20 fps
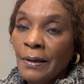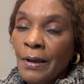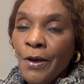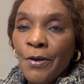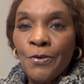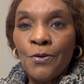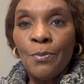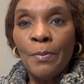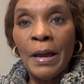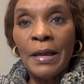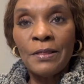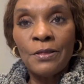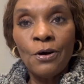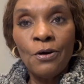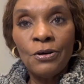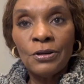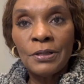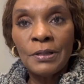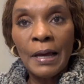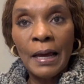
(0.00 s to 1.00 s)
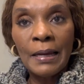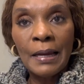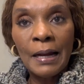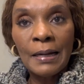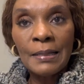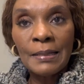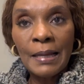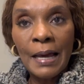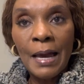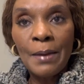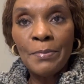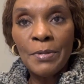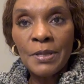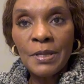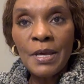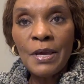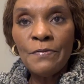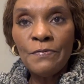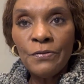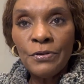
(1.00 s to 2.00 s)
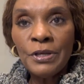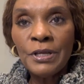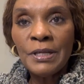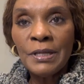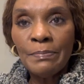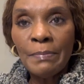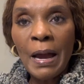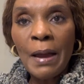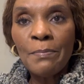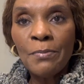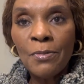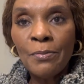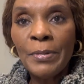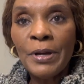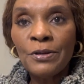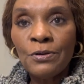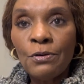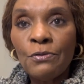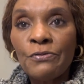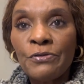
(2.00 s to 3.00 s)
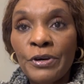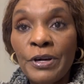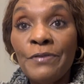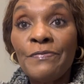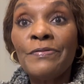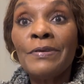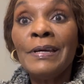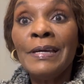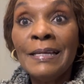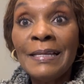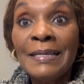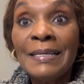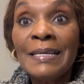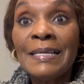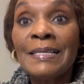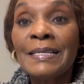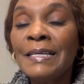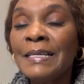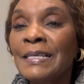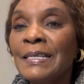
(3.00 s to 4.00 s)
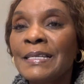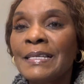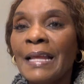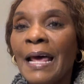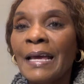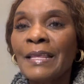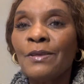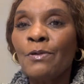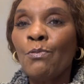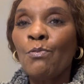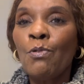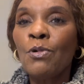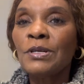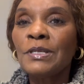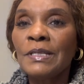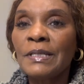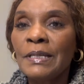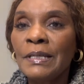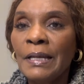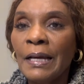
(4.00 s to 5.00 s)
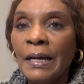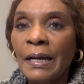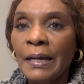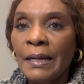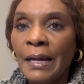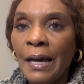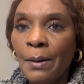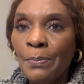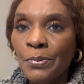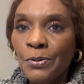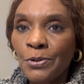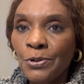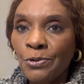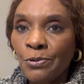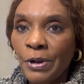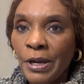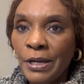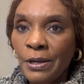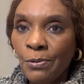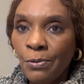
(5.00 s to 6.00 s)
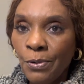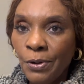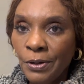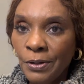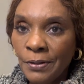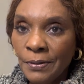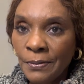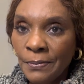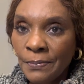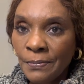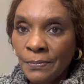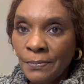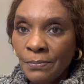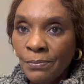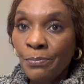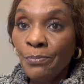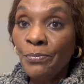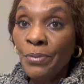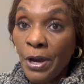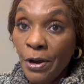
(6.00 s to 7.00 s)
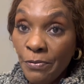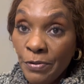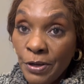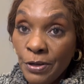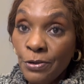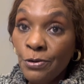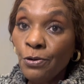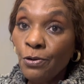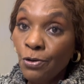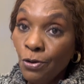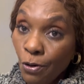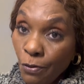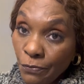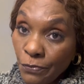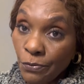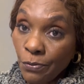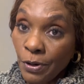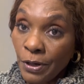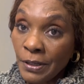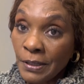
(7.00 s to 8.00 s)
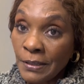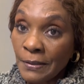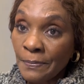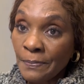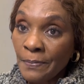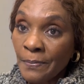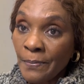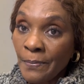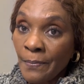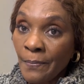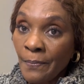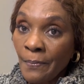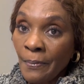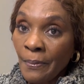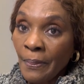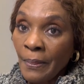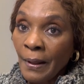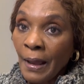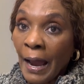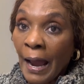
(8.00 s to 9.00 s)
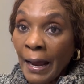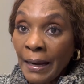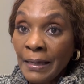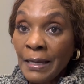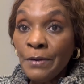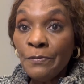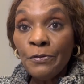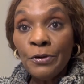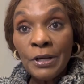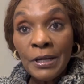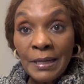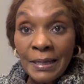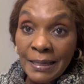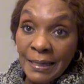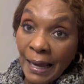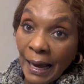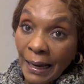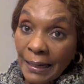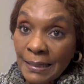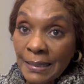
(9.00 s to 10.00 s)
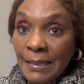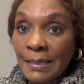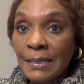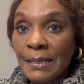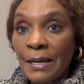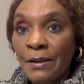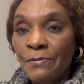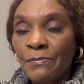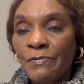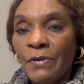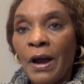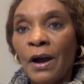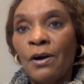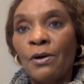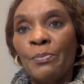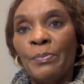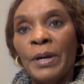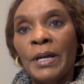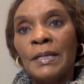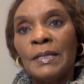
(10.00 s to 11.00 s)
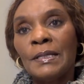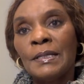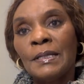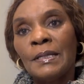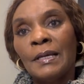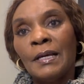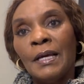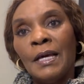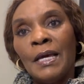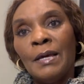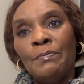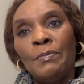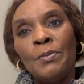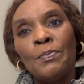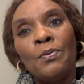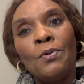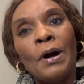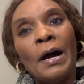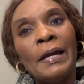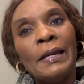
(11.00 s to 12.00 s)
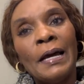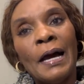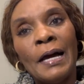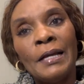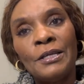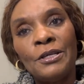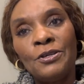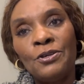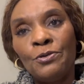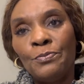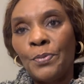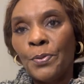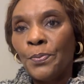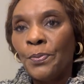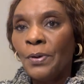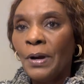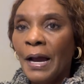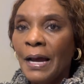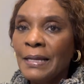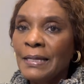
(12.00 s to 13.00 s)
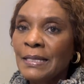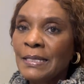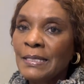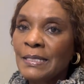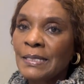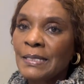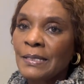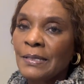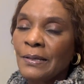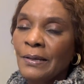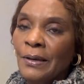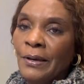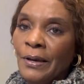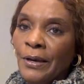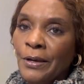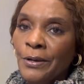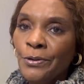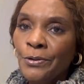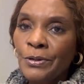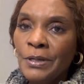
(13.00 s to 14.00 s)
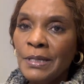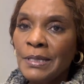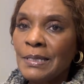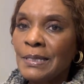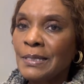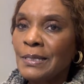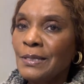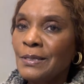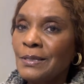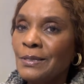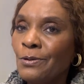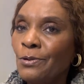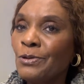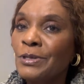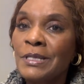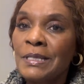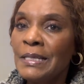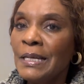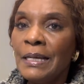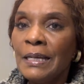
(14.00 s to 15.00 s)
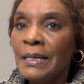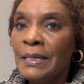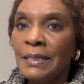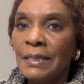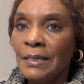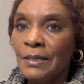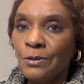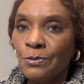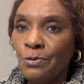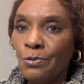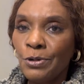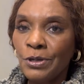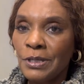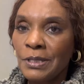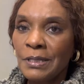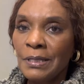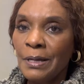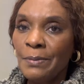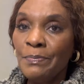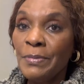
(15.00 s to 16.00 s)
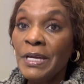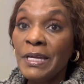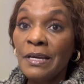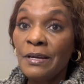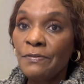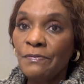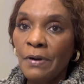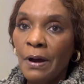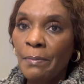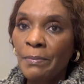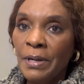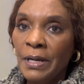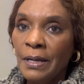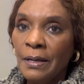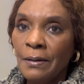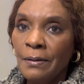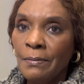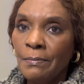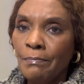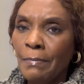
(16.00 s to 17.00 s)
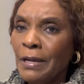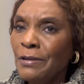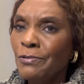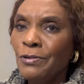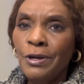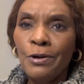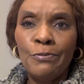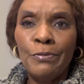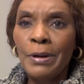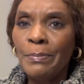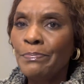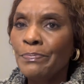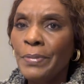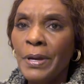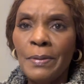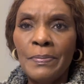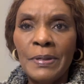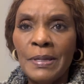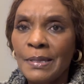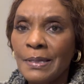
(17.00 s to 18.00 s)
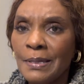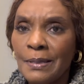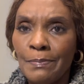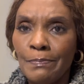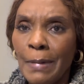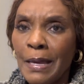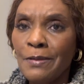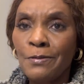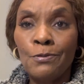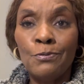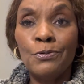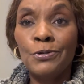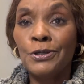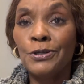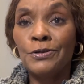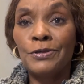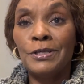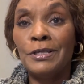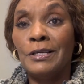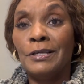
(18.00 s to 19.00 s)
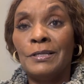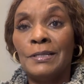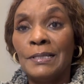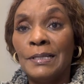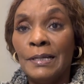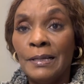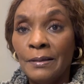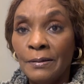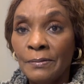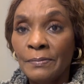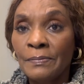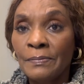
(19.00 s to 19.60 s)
So my thoughts at that time is, even in my moment of grief, this is like the worst thing that can happen to anyone, burying your loved one. And even in that environment, people had attitude, people had this, this hostility towards the immediate family. My children were babies. My son was just 13.